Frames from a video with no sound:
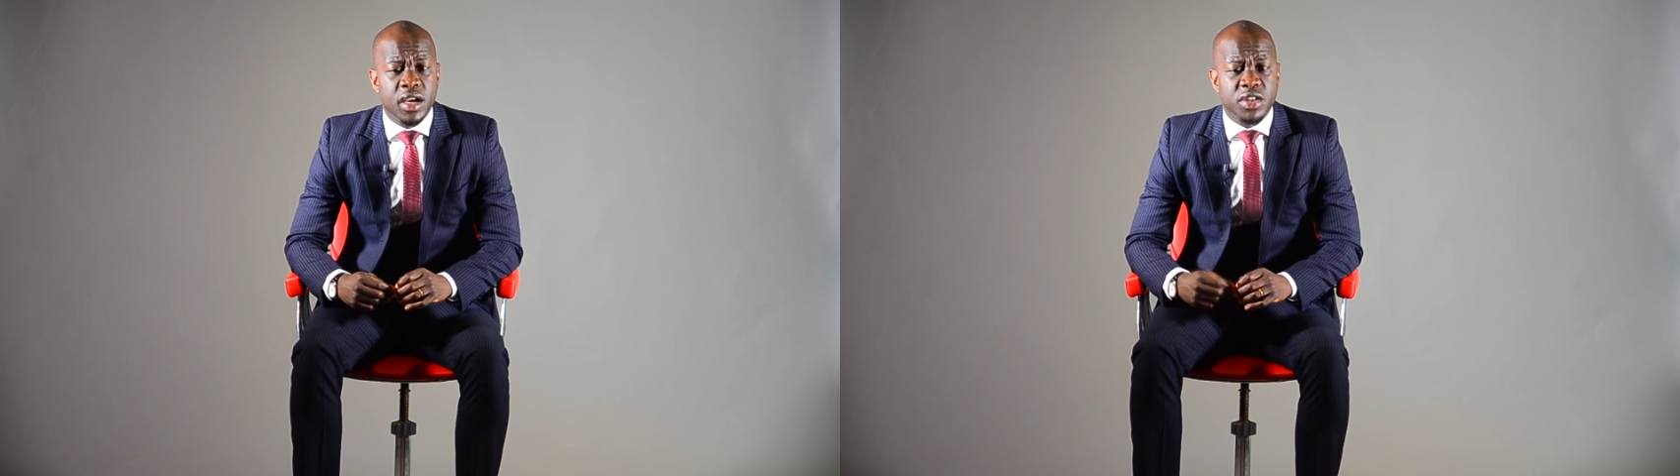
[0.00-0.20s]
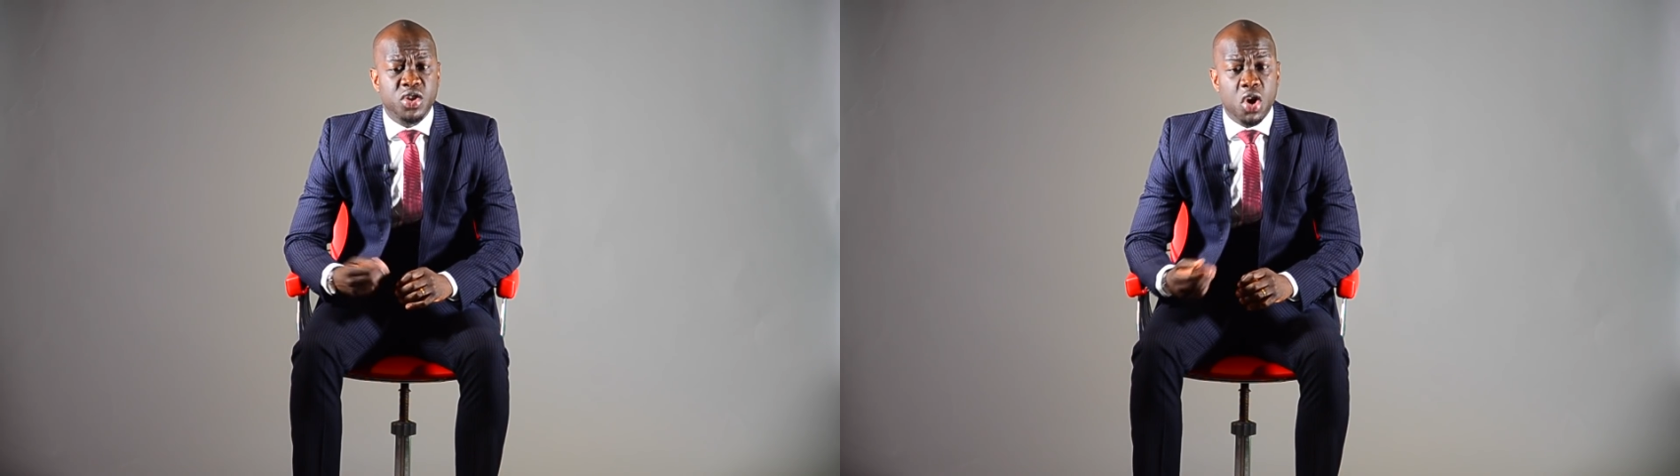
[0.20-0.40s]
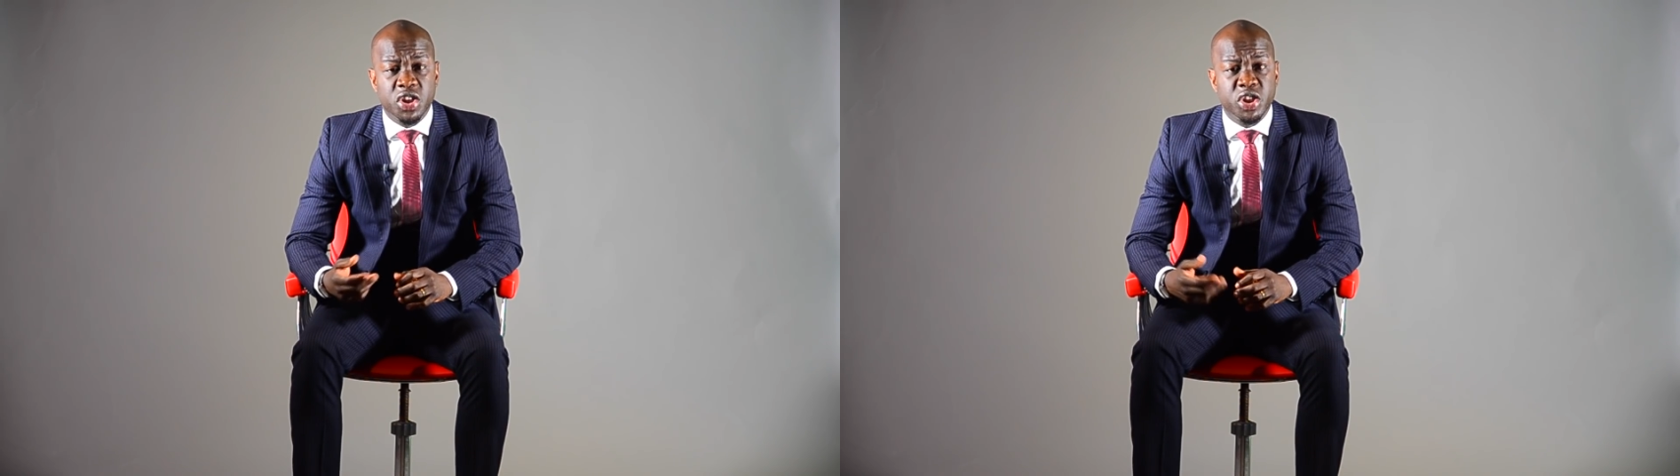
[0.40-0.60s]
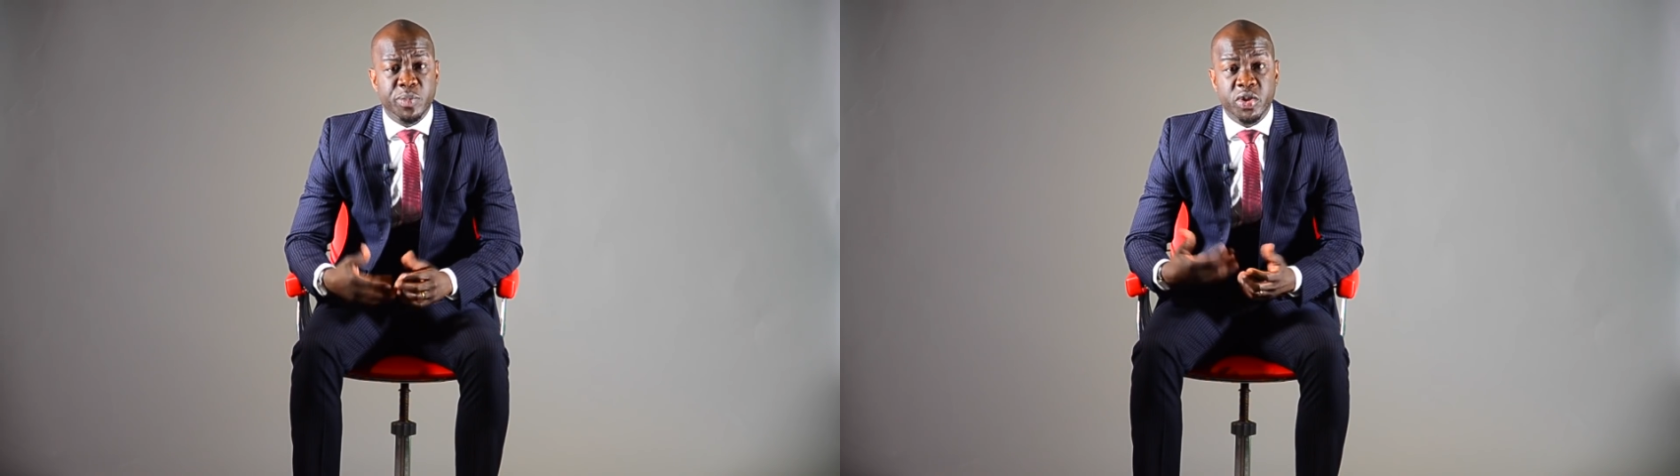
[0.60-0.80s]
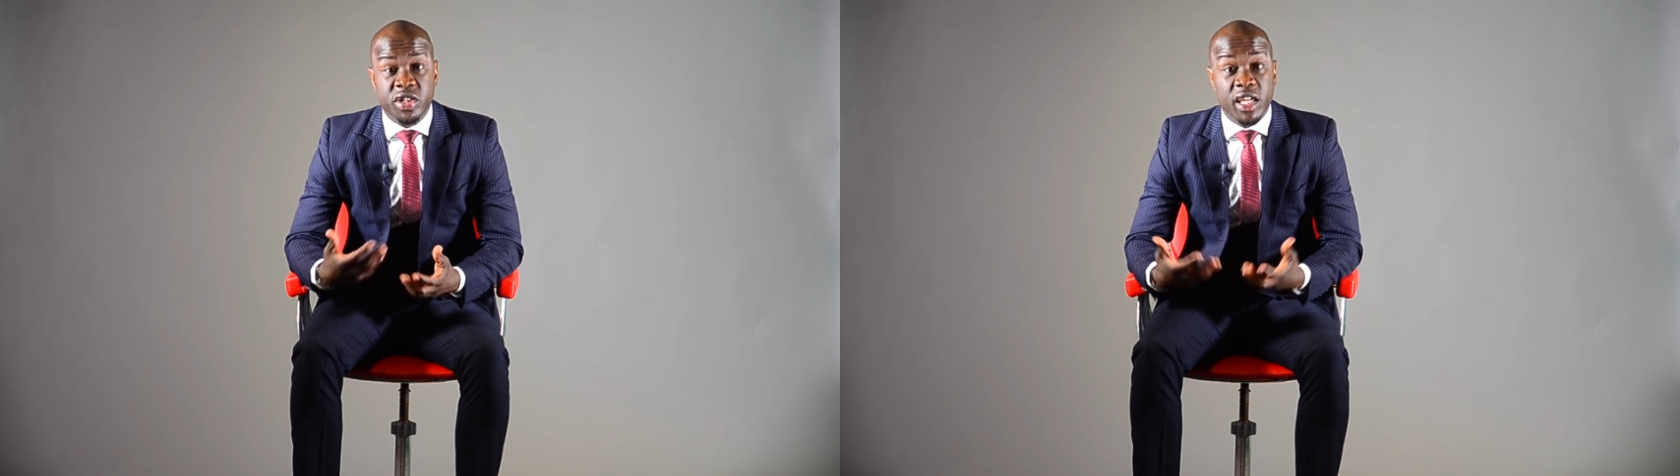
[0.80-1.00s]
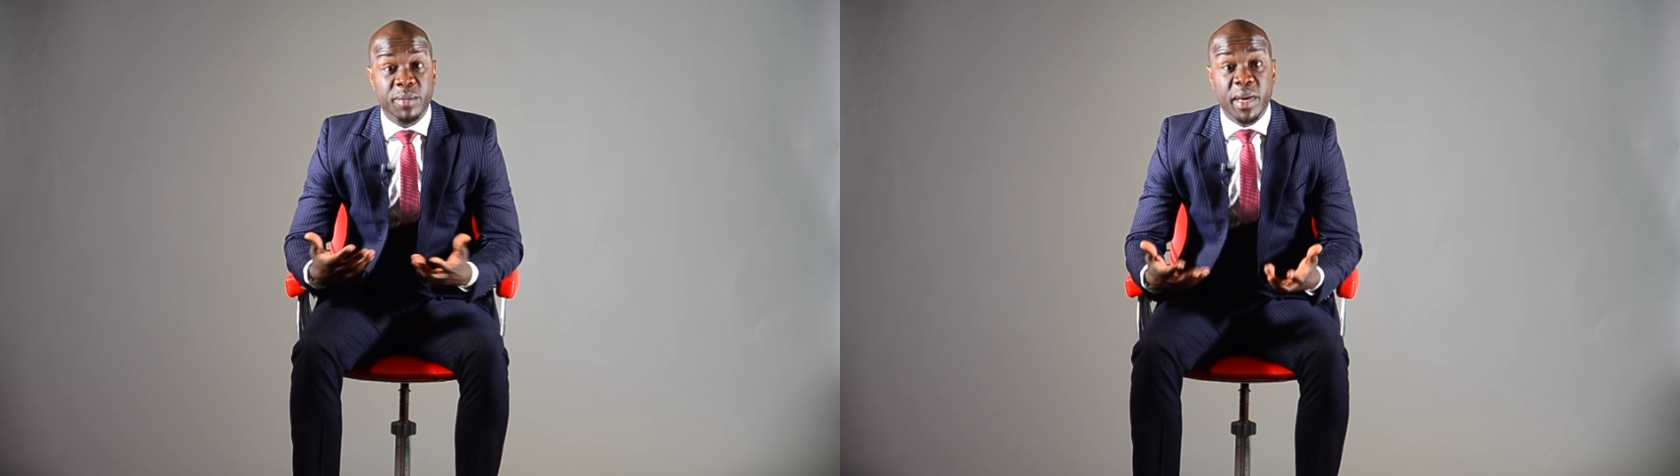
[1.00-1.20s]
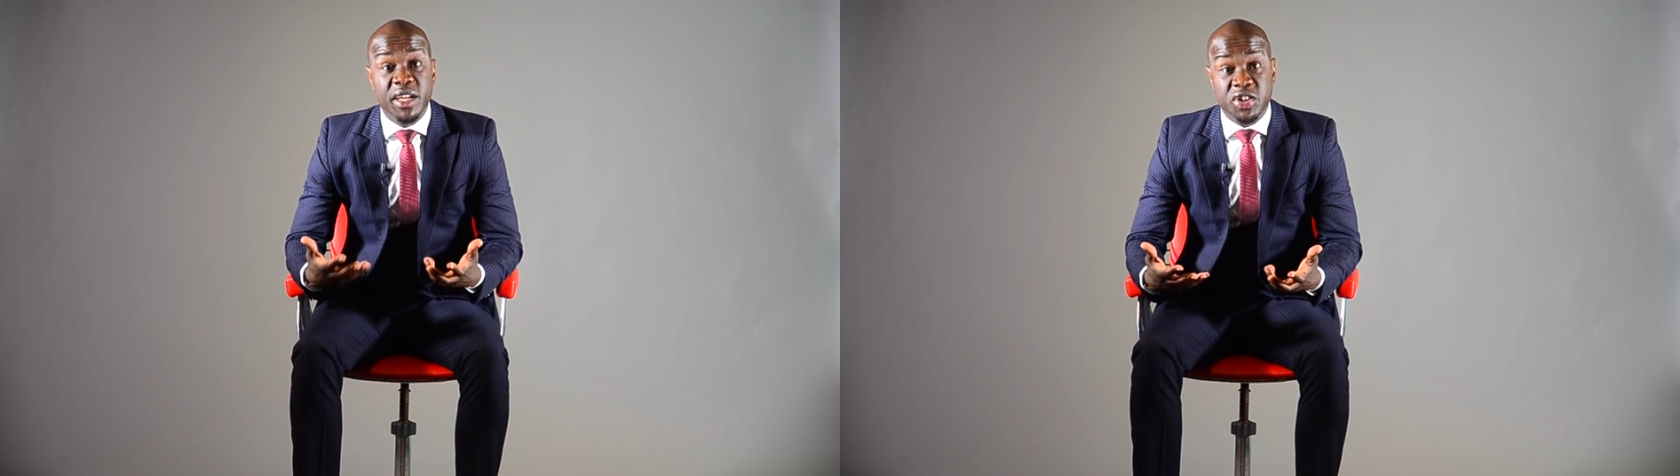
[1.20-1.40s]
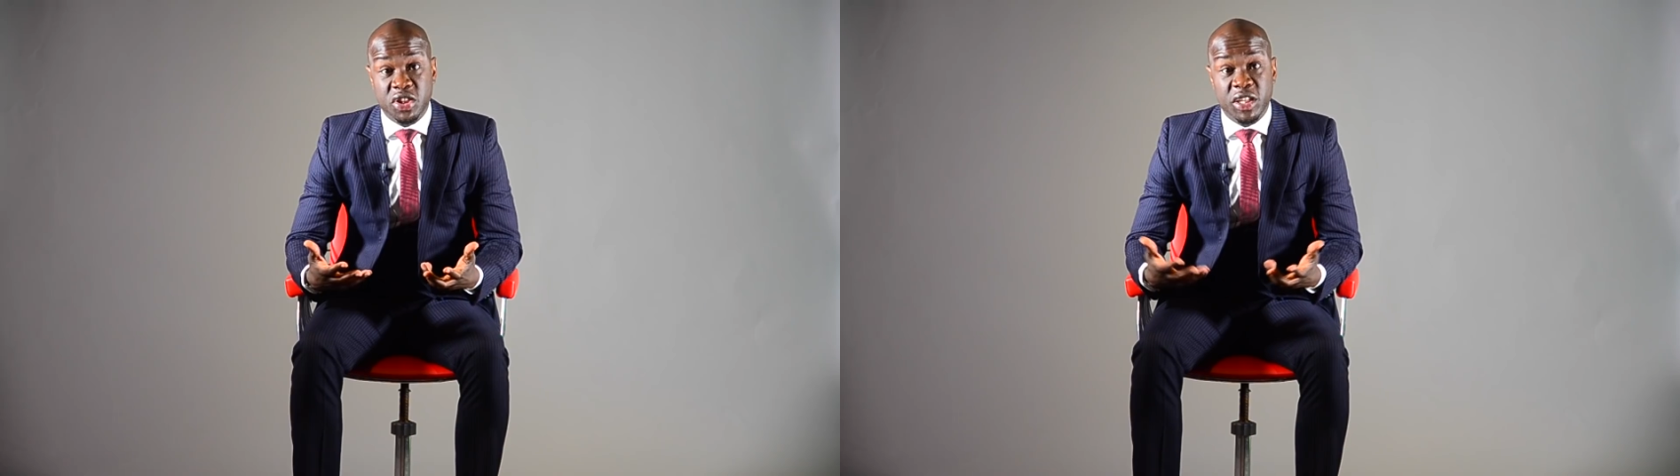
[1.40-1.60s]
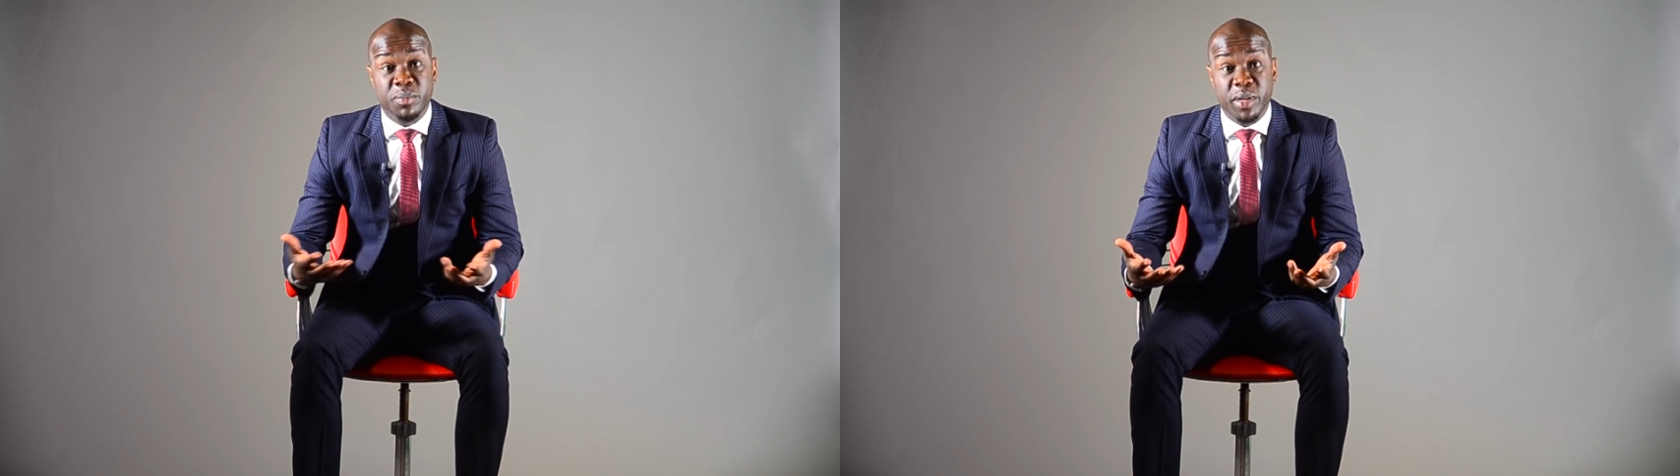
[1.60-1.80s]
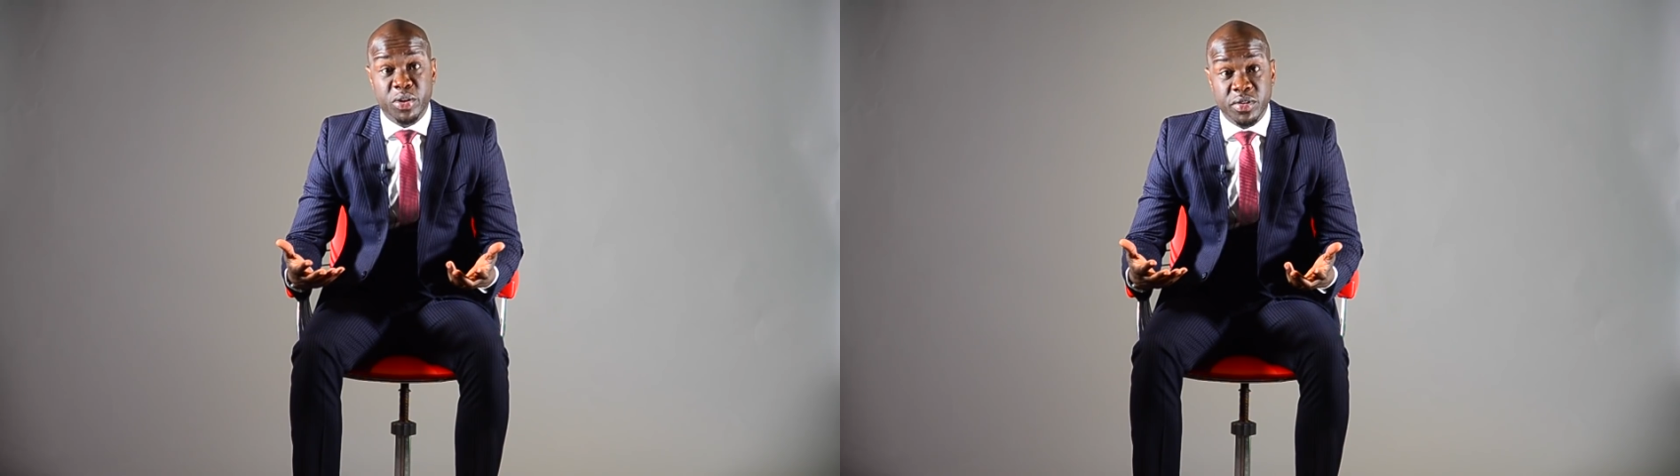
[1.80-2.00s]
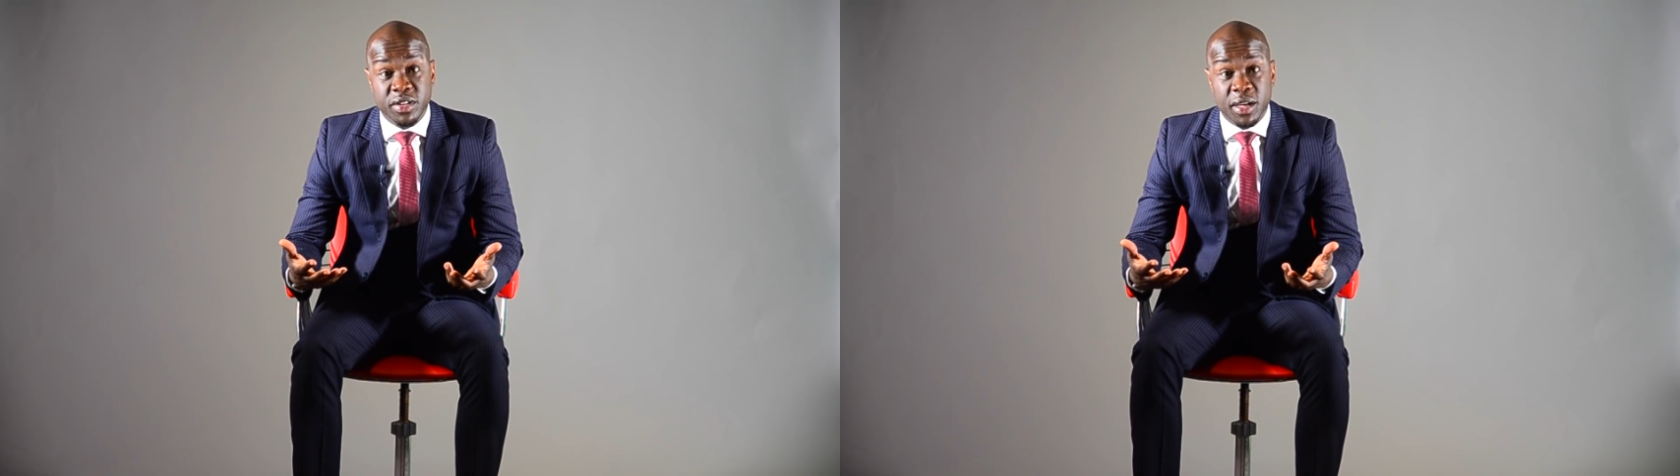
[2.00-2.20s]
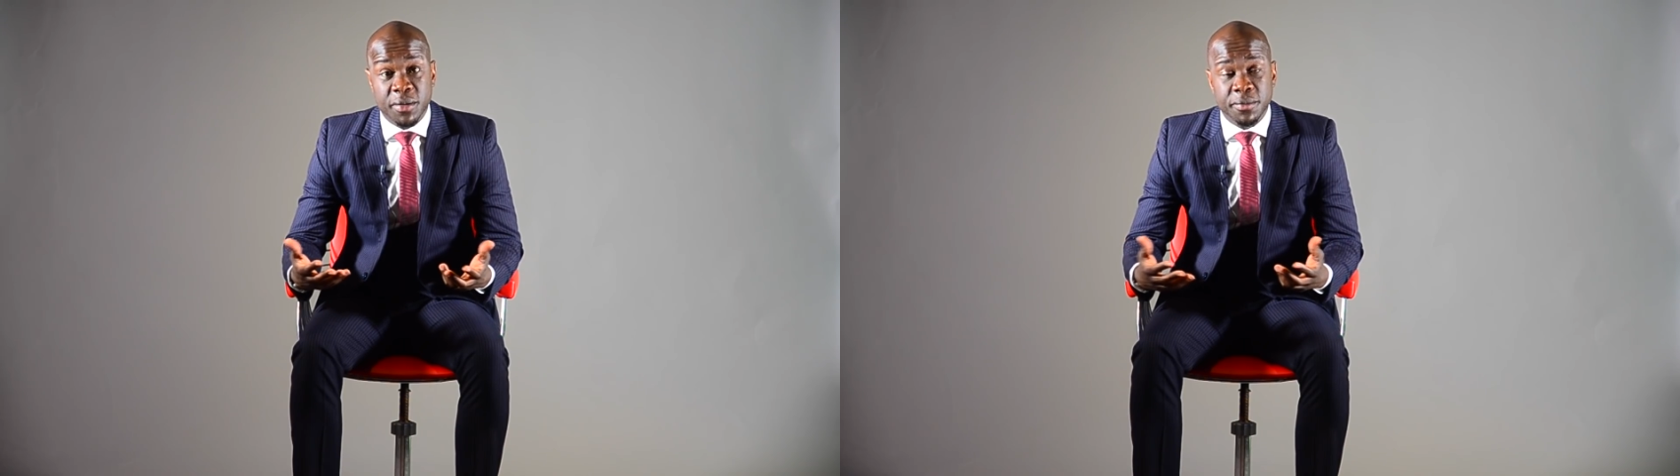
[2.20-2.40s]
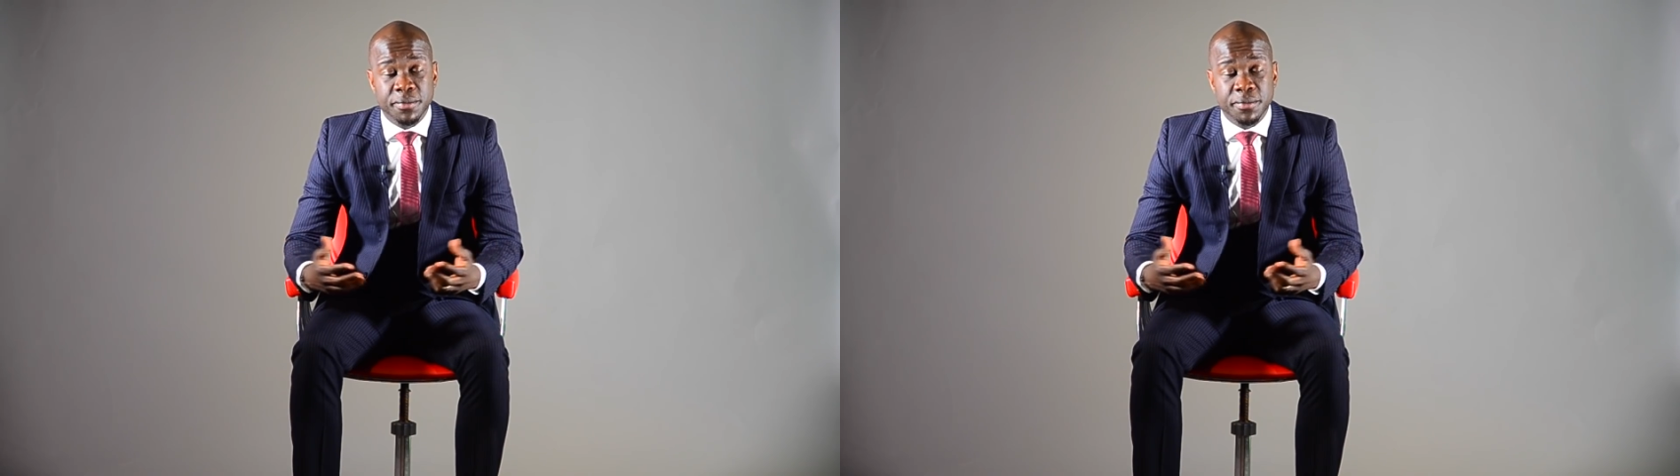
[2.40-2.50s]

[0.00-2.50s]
a scholarship to study medicine at Medunsa.